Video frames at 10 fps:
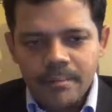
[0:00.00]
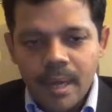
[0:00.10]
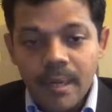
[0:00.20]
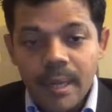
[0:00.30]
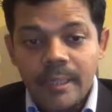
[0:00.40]

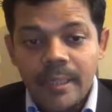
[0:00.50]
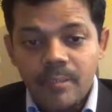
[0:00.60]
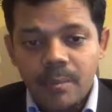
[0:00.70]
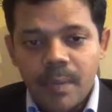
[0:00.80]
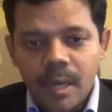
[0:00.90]
Unlike
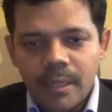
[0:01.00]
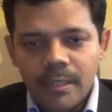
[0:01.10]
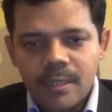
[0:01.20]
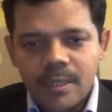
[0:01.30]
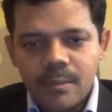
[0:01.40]
developed
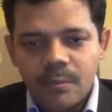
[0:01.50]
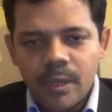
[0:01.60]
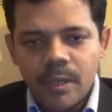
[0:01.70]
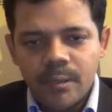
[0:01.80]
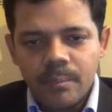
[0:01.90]
markets
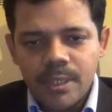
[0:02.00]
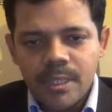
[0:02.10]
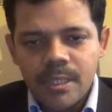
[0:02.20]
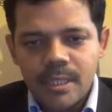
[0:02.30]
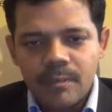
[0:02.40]
where
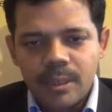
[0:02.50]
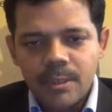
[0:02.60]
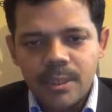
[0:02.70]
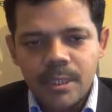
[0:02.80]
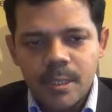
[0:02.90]
business
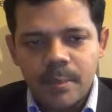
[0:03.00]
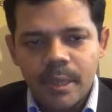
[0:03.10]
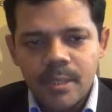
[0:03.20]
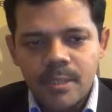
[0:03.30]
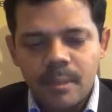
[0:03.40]
evolution is
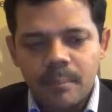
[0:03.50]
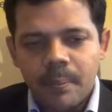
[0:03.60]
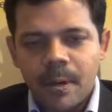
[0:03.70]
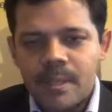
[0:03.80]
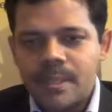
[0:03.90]
based on
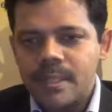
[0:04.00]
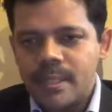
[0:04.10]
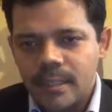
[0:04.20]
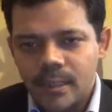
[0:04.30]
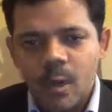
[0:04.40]
process
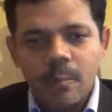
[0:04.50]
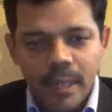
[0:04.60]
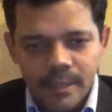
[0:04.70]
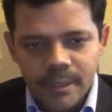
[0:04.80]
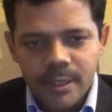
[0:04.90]
and
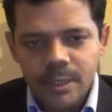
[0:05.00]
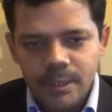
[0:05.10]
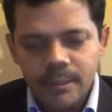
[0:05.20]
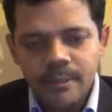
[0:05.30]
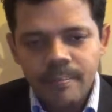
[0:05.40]

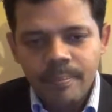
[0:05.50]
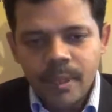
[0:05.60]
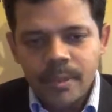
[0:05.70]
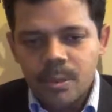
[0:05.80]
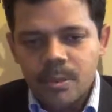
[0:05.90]
globalization
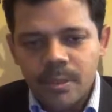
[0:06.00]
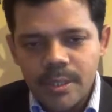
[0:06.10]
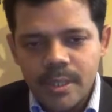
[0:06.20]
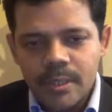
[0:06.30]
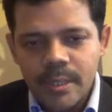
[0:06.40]
due to
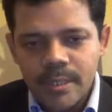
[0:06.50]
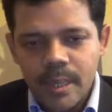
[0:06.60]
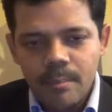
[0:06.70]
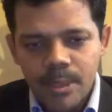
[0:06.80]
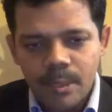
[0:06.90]
lesser
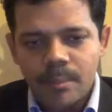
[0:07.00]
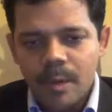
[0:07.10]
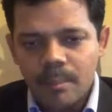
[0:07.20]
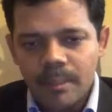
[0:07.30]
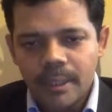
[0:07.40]
consumption
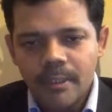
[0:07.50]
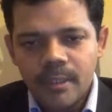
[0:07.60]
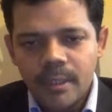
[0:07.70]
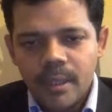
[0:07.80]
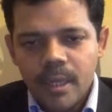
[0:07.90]
probably,
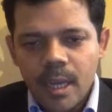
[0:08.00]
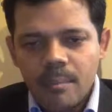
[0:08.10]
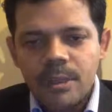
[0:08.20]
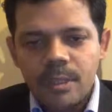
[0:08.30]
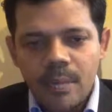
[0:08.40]

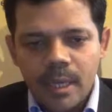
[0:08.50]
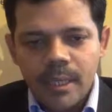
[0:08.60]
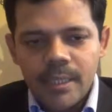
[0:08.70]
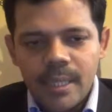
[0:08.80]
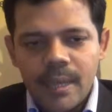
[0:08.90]
emerging
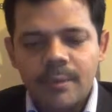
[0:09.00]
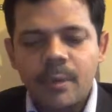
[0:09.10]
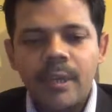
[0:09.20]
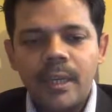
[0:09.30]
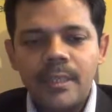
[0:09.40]
markets have
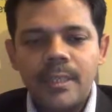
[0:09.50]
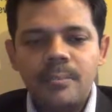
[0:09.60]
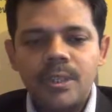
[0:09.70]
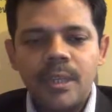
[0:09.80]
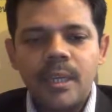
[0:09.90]
growing
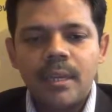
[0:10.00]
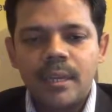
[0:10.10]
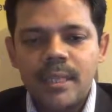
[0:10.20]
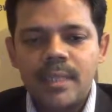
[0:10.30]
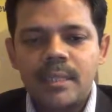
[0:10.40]
consumption and
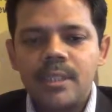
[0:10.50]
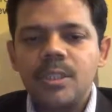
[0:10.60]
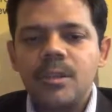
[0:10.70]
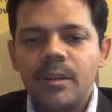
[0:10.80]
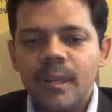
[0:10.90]
less
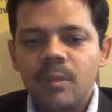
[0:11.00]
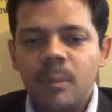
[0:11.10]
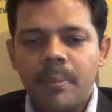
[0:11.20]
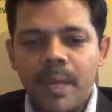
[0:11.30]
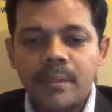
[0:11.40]
attention on
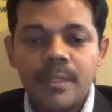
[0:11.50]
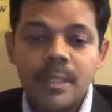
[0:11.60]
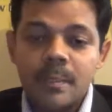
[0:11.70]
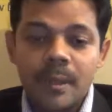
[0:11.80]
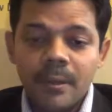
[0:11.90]
developed
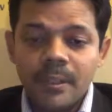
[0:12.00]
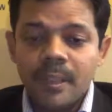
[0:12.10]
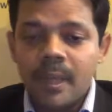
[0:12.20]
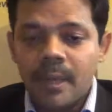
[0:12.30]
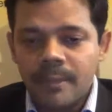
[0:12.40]
practices because
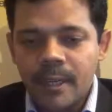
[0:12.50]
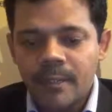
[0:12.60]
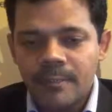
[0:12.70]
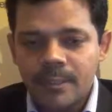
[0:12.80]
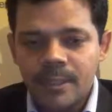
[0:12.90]
they have
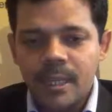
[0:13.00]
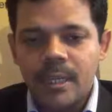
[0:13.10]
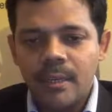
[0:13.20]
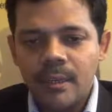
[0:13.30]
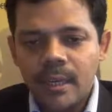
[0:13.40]
enough to
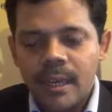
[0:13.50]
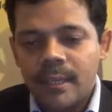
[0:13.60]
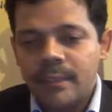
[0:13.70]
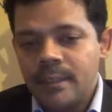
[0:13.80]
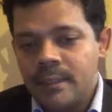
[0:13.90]
sell
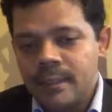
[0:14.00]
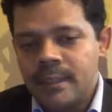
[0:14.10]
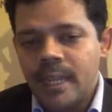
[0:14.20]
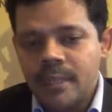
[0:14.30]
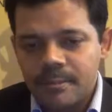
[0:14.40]
and there is
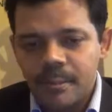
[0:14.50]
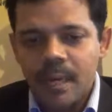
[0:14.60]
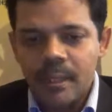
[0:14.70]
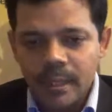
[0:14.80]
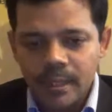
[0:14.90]
enough
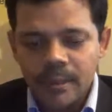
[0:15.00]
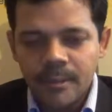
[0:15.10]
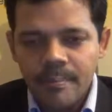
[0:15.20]
market.